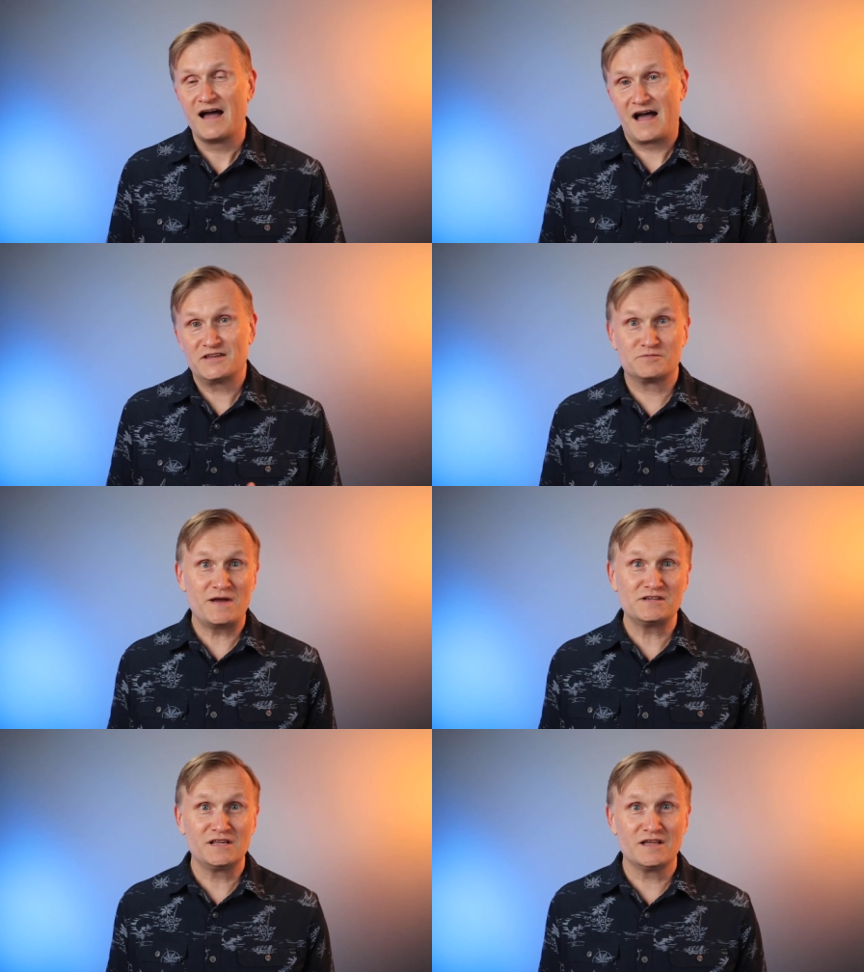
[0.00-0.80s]
I
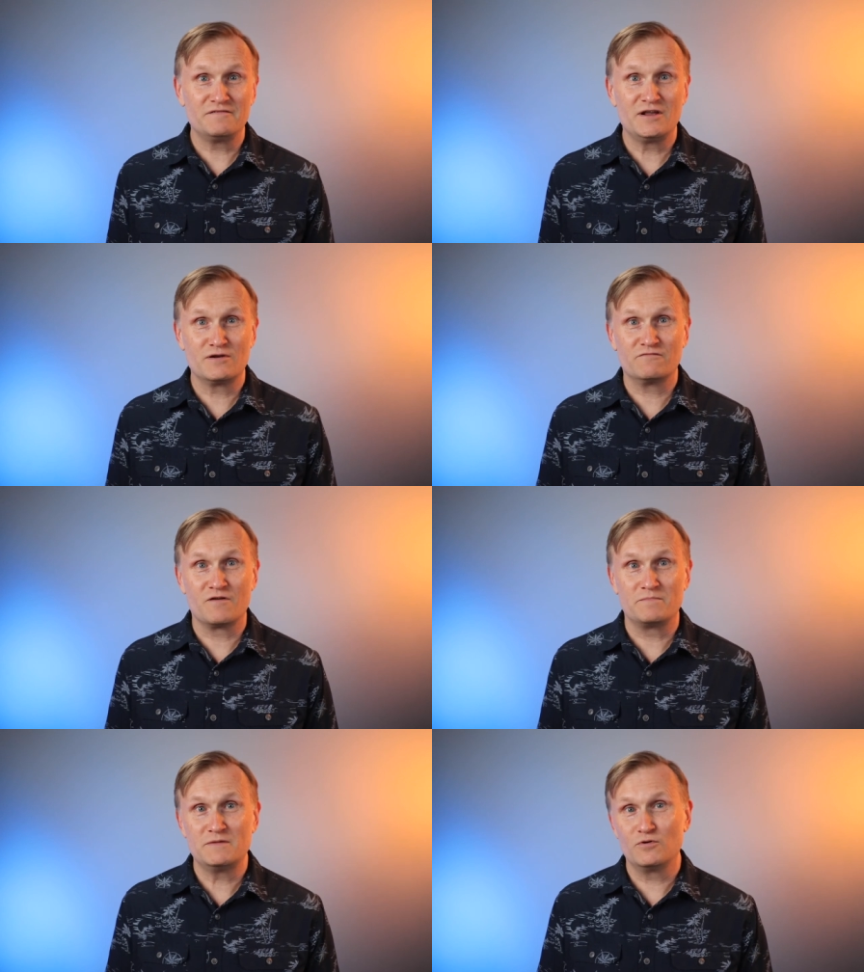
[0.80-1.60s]
especially love hearing
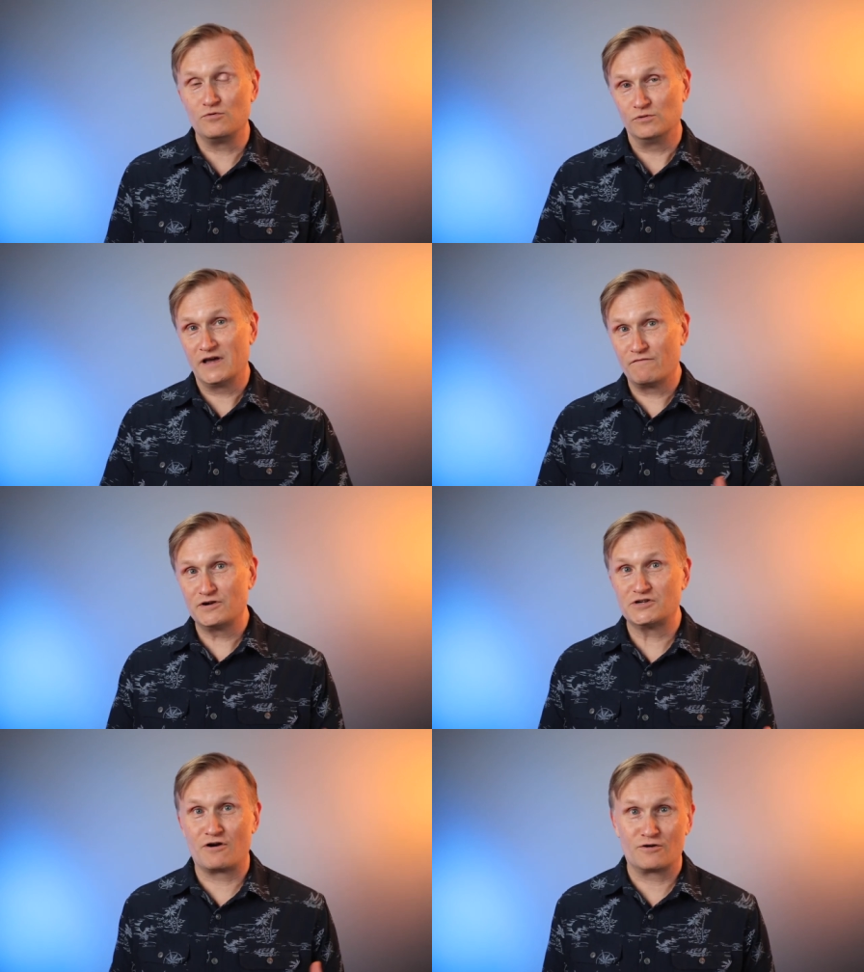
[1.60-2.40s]
from people who
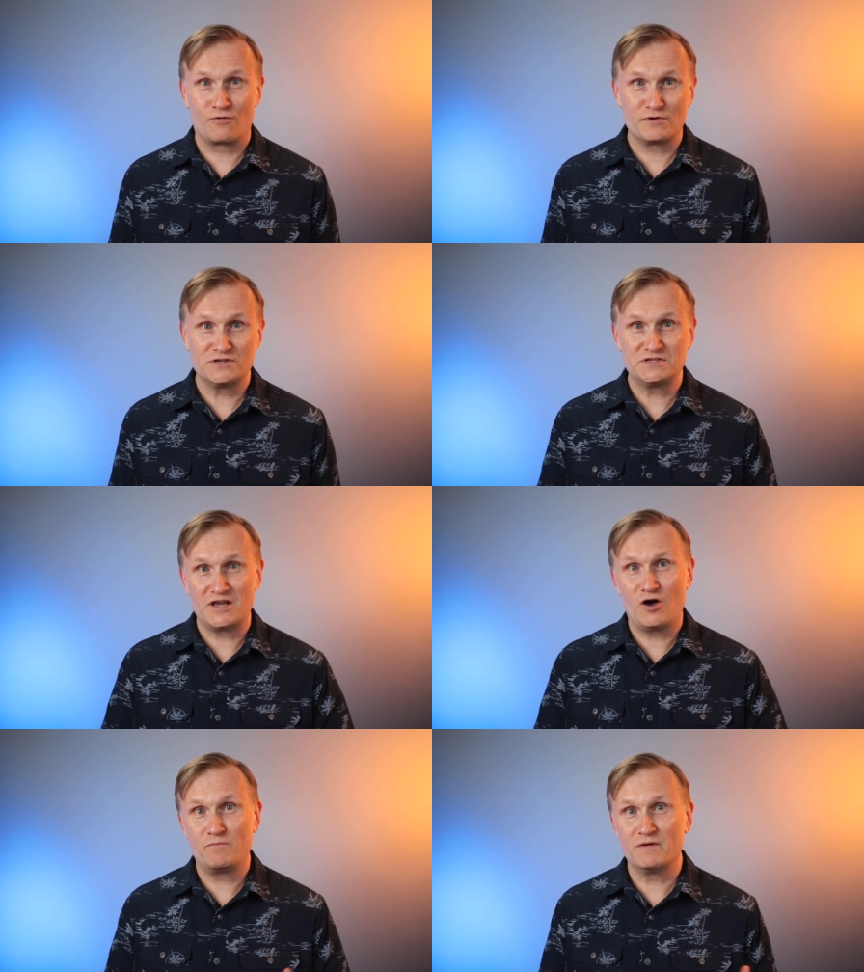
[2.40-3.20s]
leverage our courses to
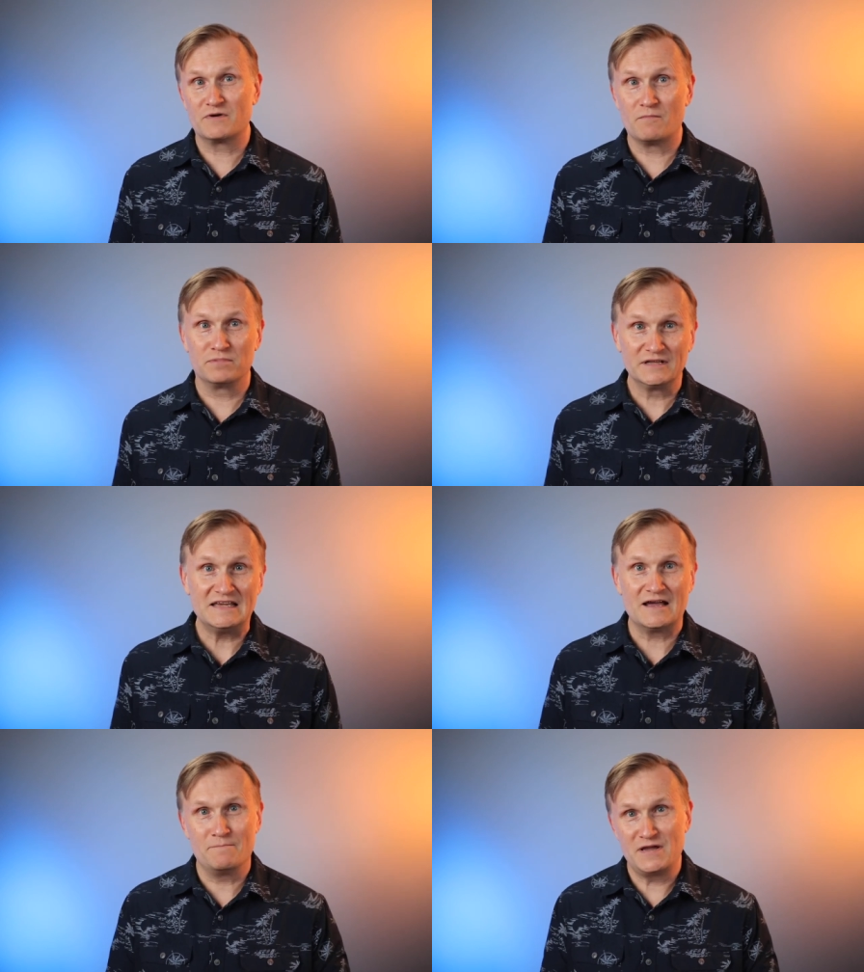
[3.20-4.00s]
help them
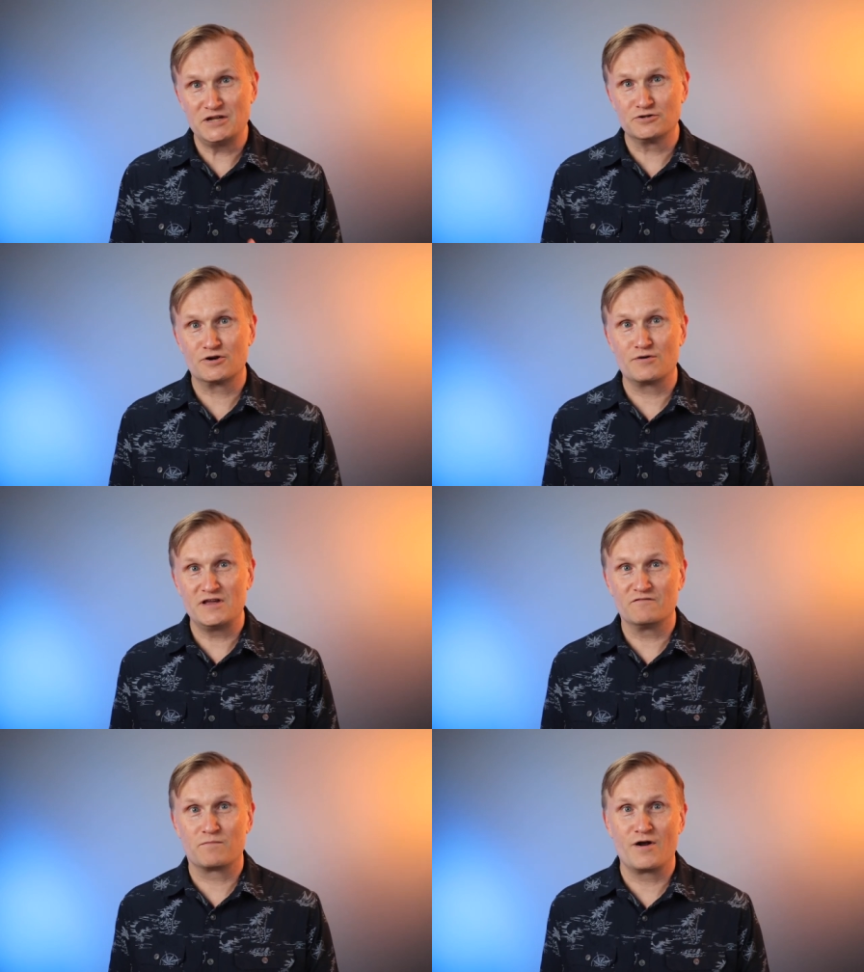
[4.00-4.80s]
complete a major
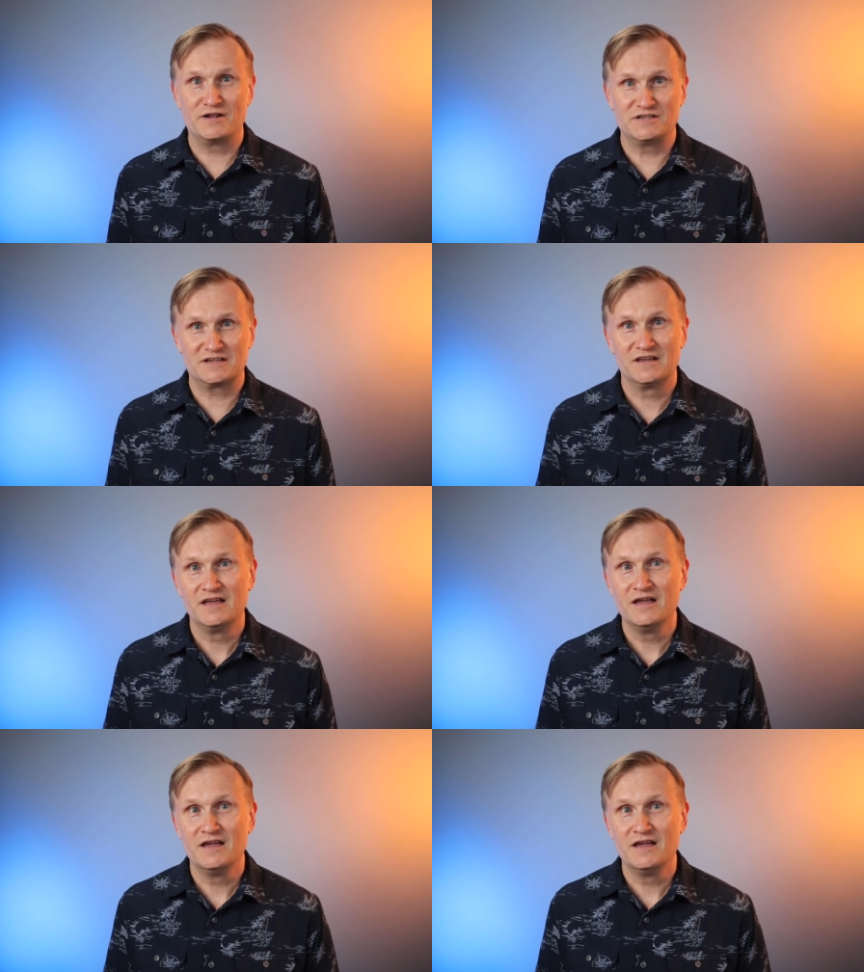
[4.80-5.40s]
creative project.